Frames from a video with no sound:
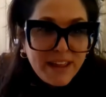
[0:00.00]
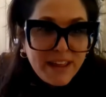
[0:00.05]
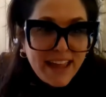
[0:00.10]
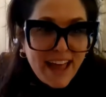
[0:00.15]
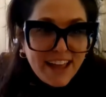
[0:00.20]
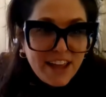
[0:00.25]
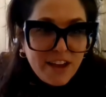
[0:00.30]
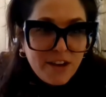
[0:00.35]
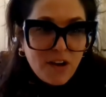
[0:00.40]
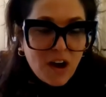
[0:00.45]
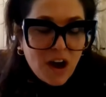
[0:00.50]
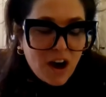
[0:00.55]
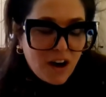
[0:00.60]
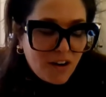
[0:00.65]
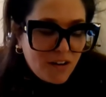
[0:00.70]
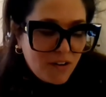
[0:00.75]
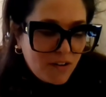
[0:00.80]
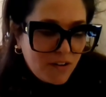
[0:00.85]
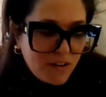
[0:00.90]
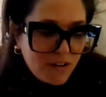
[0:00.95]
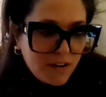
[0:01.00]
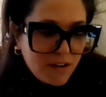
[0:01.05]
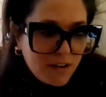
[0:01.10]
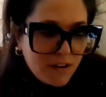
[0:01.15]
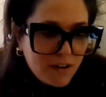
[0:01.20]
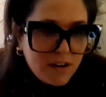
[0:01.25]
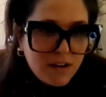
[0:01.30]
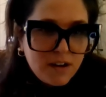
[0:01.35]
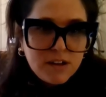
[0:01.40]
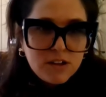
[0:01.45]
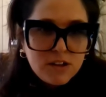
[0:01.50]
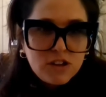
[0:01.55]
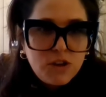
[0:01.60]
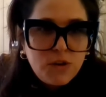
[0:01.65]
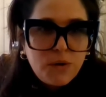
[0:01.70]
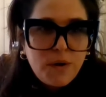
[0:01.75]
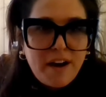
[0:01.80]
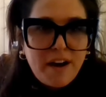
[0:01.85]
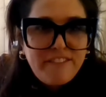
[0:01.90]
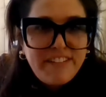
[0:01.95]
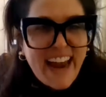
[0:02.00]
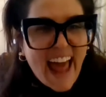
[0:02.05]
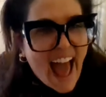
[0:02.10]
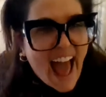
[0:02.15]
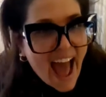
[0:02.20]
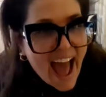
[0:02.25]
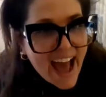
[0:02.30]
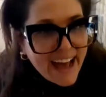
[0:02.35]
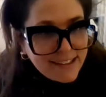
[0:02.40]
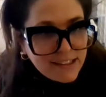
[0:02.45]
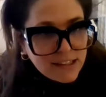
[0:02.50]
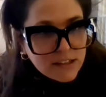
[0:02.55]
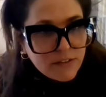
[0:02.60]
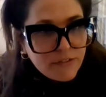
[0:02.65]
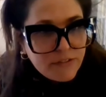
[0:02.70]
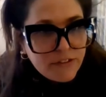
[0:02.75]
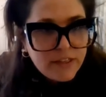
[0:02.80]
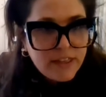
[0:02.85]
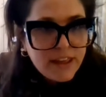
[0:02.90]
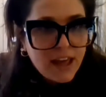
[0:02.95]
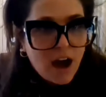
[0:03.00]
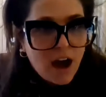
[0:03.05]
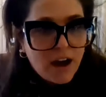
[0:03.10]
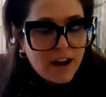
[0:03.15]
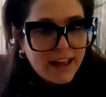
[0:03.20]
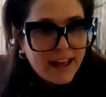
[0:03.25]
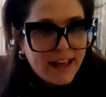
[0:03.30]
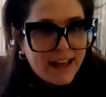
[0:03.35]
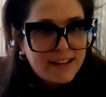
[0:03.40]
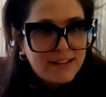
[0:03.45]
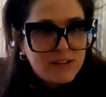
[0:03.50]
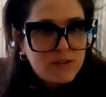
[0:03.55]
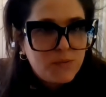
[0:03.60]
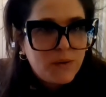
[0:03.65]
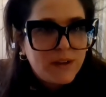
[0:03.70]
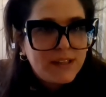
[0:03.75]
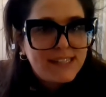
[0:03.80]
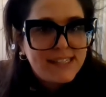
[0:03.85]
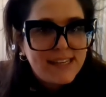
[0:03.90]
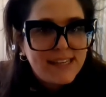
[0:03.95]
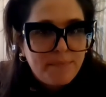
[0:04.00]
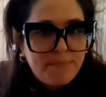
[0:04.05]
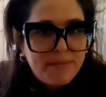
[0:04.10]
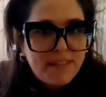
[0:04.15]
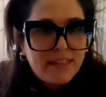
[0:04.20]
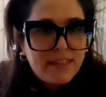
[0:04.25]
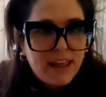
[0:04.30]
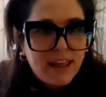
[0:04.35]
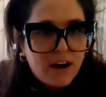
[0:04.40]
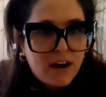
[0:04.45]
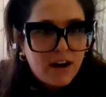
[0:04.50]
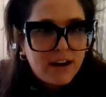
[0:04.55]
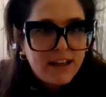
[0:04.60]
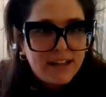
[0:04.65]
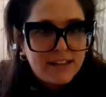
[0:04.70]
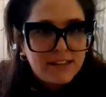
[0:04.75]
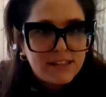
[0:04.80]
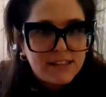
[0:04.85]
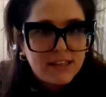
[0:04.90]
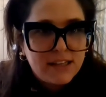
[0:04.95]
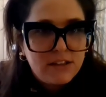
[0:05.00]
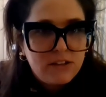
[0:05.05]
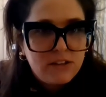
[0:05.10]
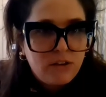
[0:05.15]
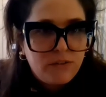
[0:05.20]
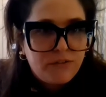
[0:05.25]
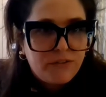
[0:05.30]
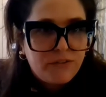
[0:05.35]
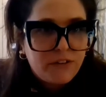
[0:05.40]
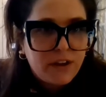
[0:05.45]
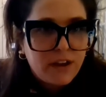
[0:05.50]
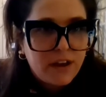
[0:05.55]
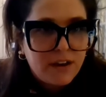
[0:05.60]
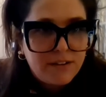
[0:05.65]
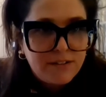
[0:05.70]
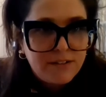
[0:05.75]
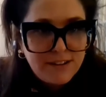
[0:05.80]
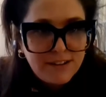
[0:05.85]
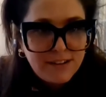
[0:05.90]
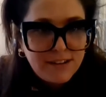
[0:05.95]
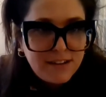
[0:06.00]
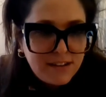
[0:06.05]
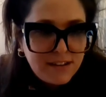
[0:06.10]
we let you go, do you ask for the audience? What's something the audience can do for you?